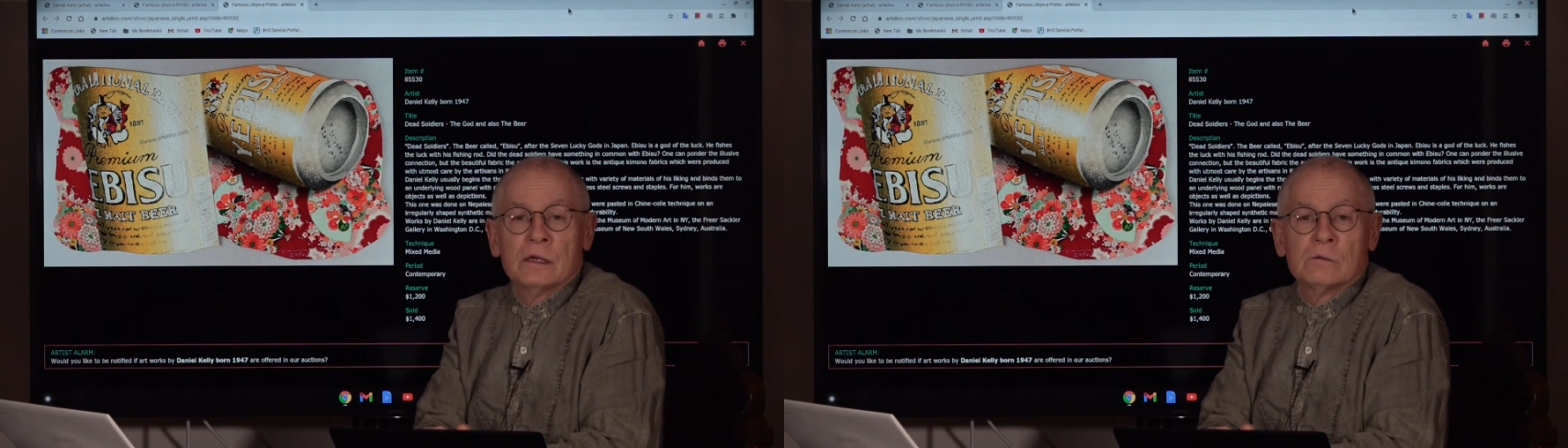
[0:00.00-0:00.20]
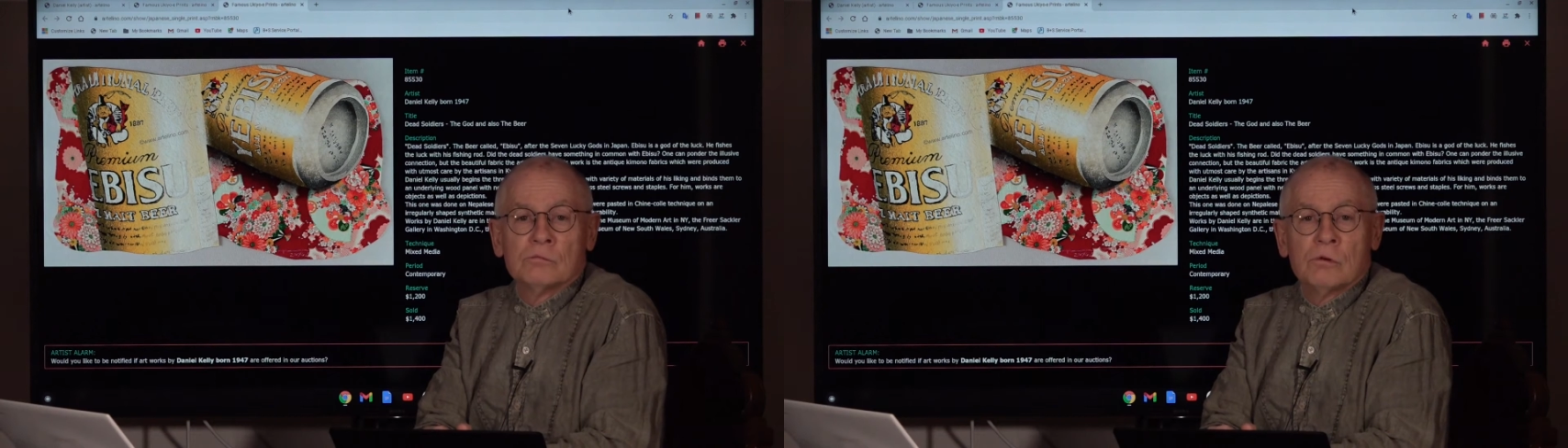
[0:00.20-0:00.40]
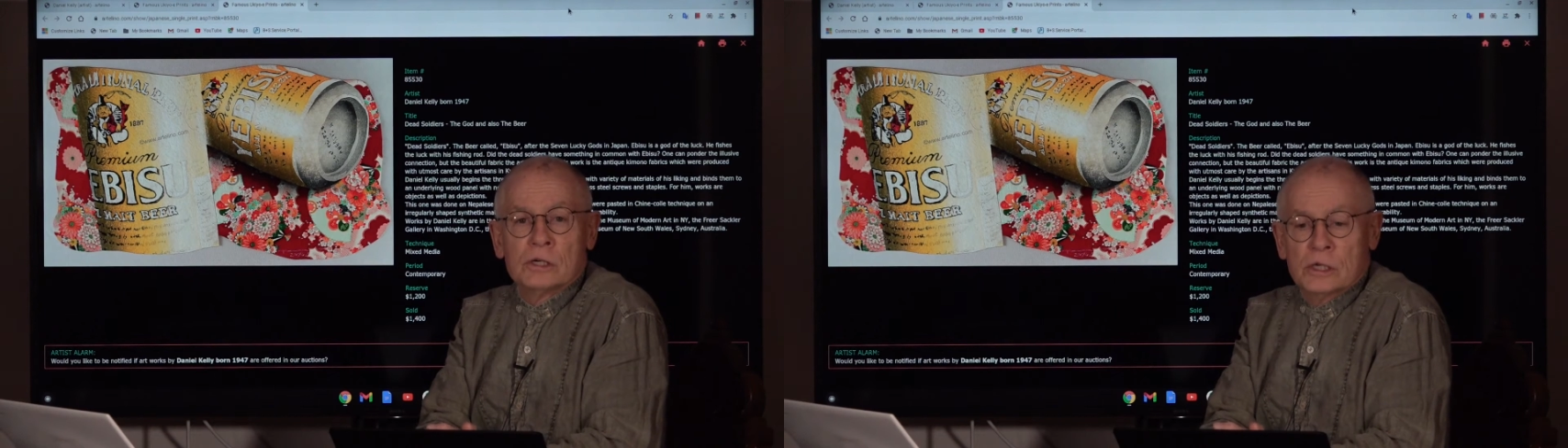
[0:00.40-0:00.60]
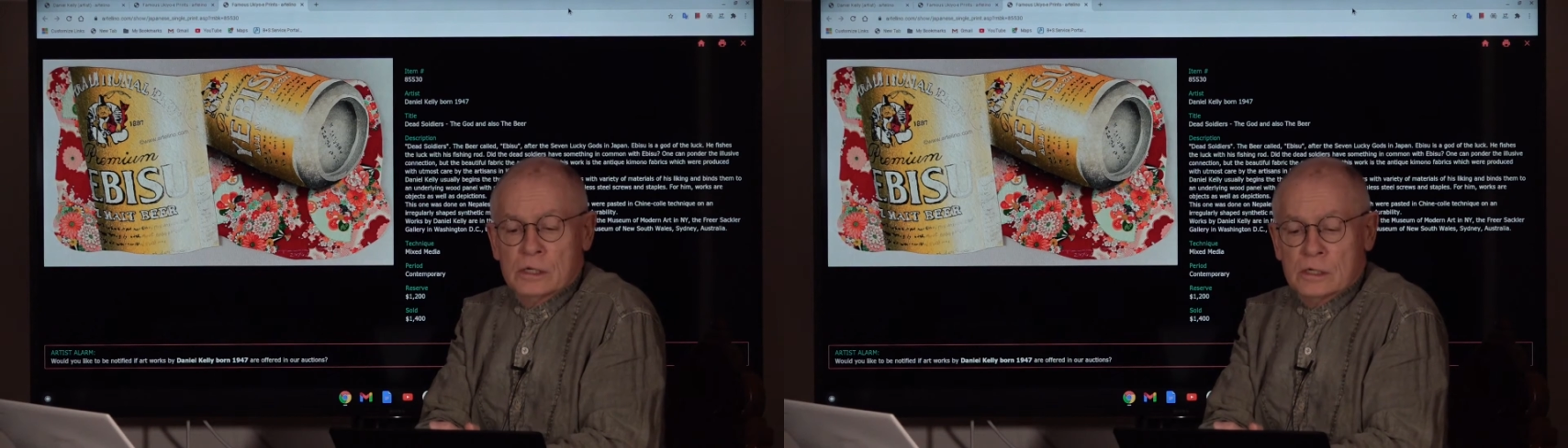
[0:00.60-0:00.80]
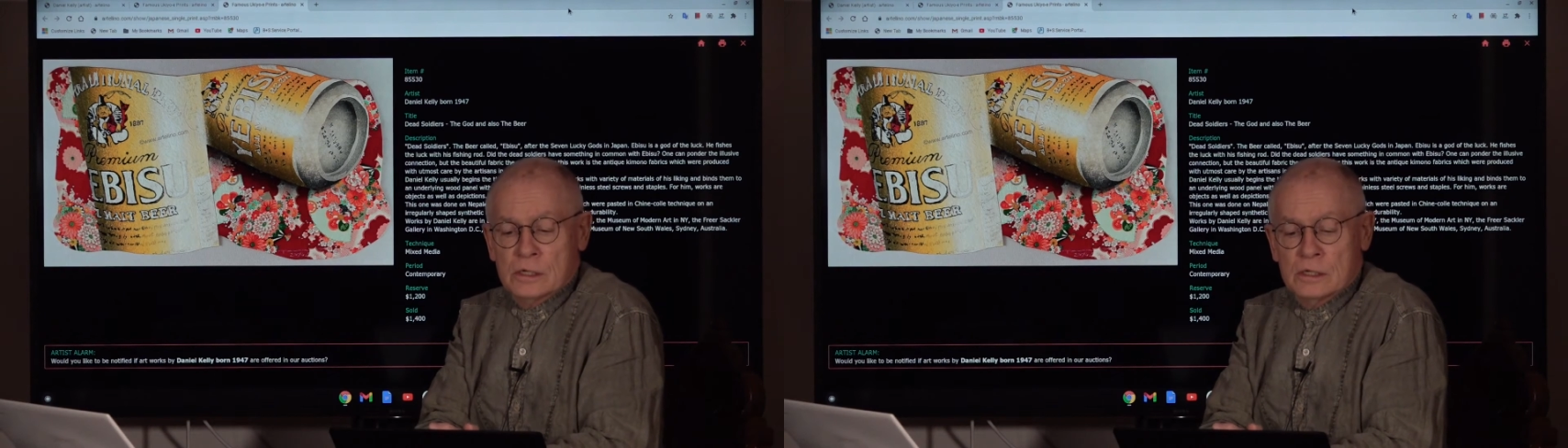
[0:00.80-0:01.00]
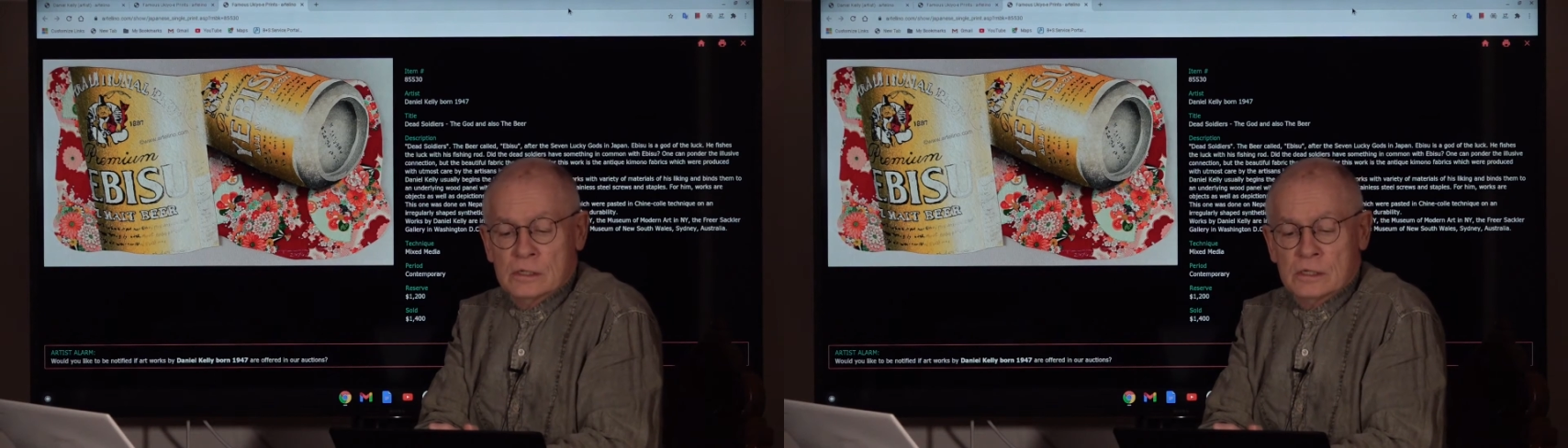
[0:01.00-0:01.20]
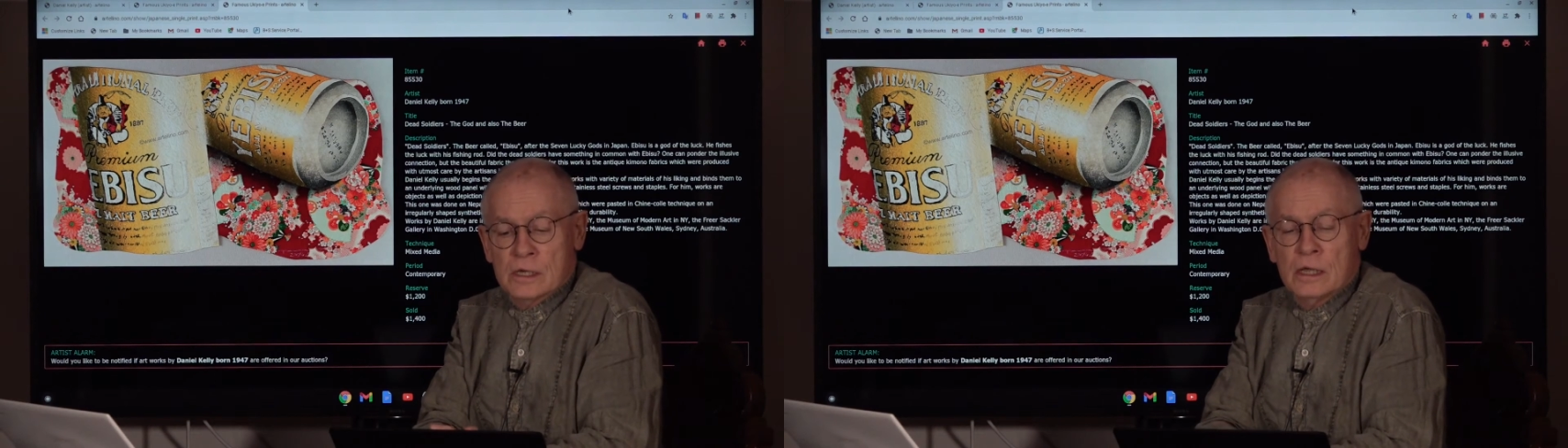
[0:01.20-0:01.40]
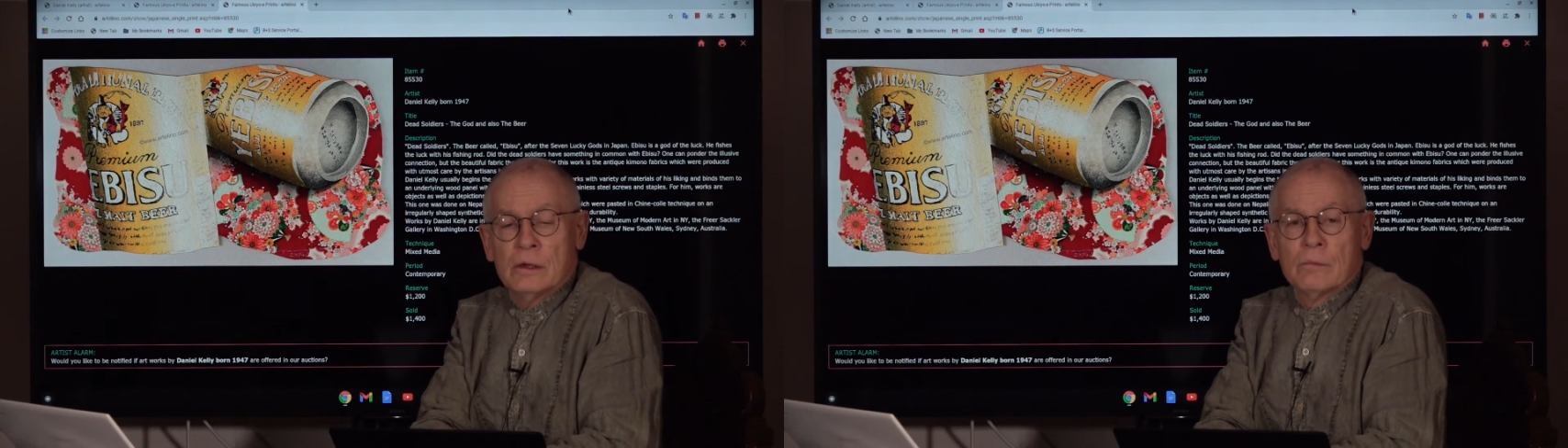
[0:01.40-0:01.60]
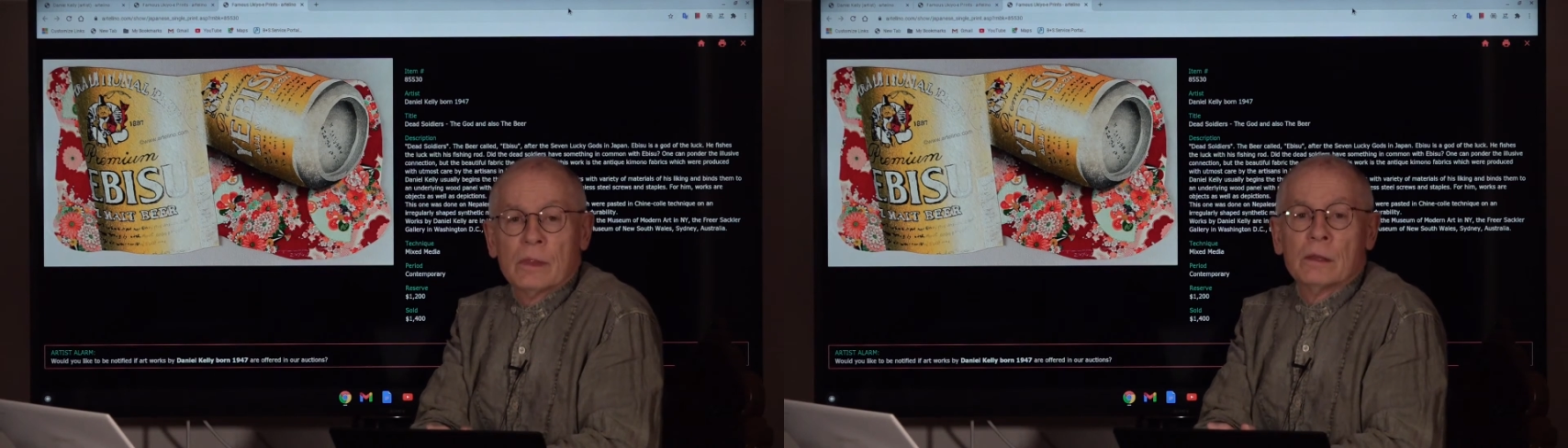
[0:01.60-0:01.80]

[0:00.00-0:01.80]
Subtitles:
in Washington, D.C.,